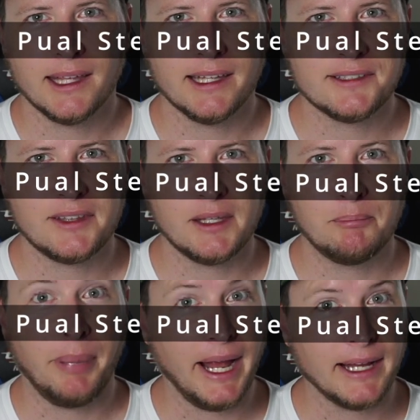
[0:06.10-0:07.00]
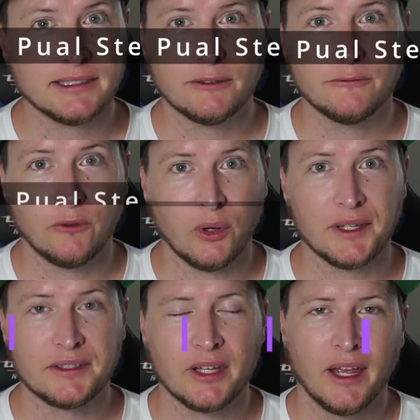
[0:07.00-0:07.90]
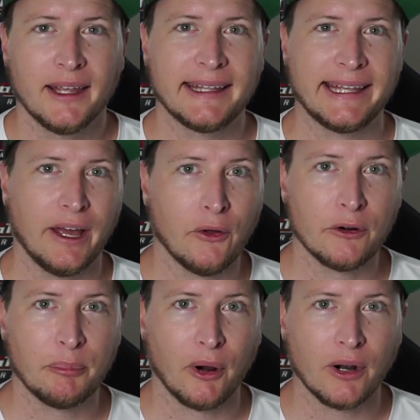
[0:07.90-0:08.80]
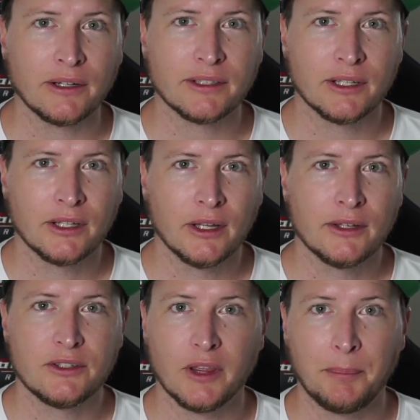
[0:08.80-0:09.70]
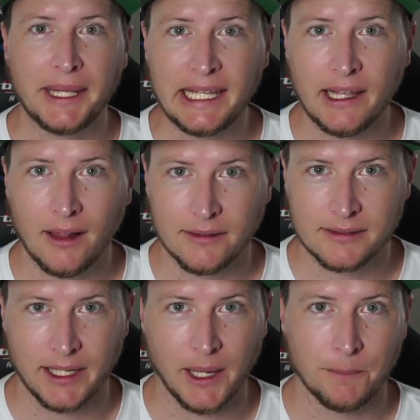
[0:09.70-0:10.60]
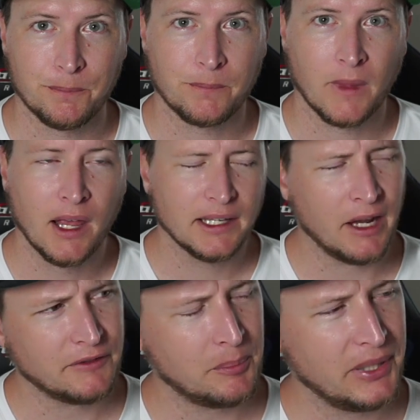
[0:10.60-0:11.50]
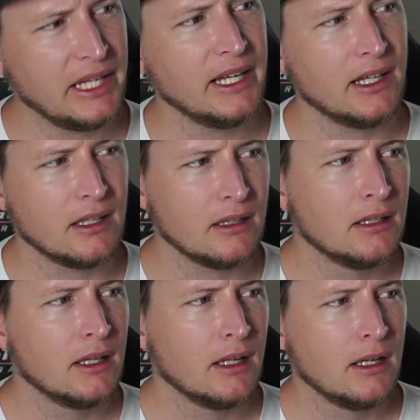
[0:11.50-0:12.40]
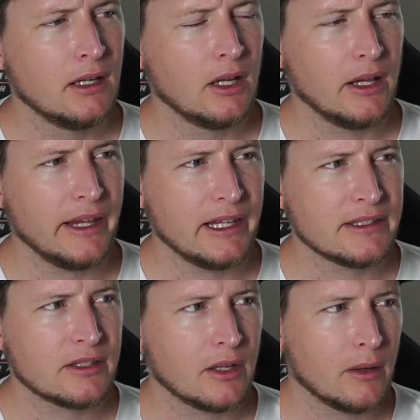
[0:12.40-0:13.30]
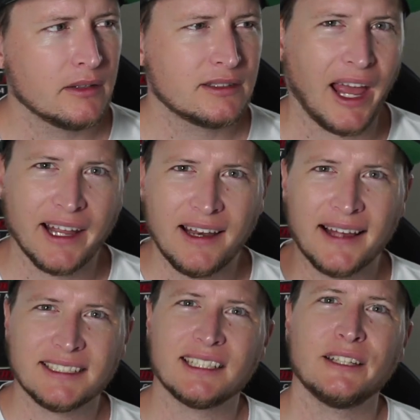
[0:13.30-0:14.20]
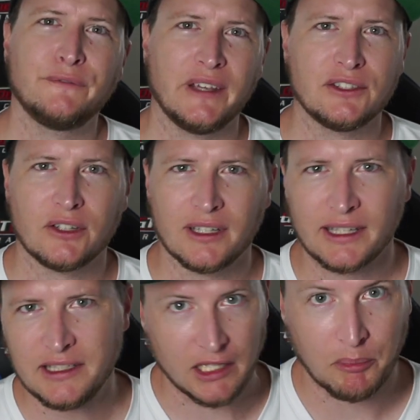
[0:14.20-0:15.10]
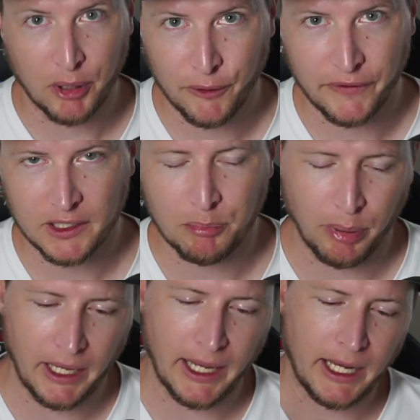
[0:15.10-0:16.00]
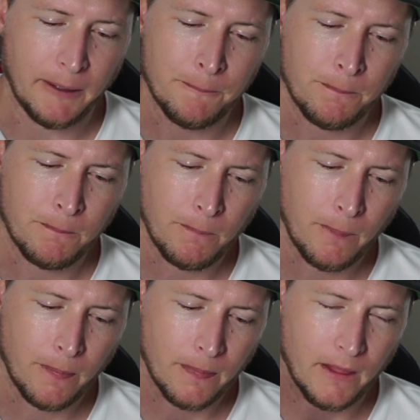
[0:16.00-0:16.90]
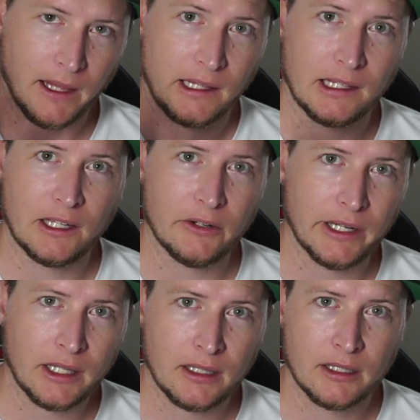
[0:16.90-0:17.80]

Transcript: is the passive voice counterpart to the Piel stem. Now, if the Piel is diagnostically featured, at least in the perfect, by a hirik